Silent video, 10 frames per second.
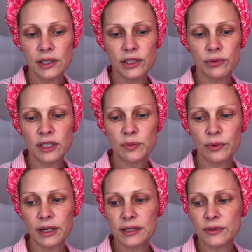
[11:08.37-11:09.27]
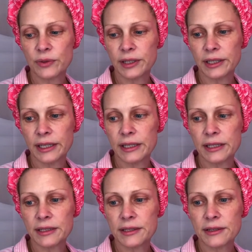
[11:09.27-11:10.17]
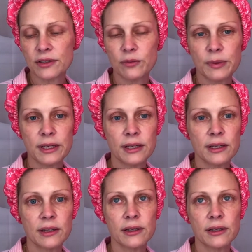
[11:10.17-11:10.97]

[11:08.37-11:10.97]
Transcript: to express what it is to be,